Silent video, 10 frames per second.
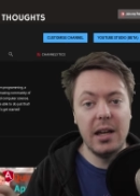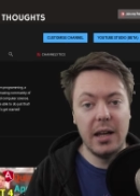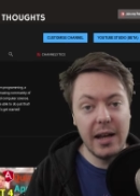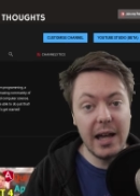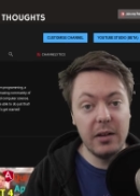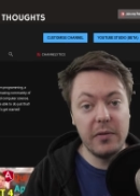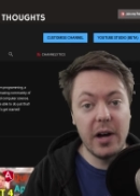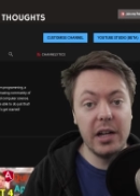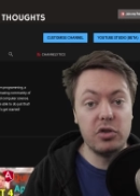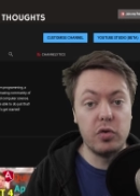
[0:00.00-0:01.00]
and
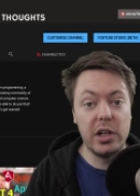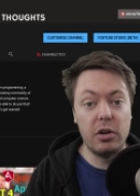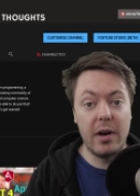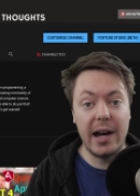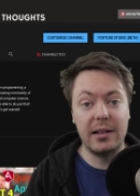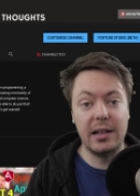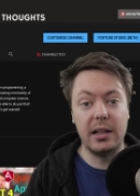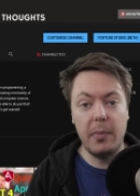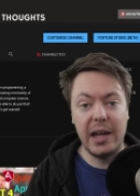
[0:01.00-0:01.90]
Netlify is redirecting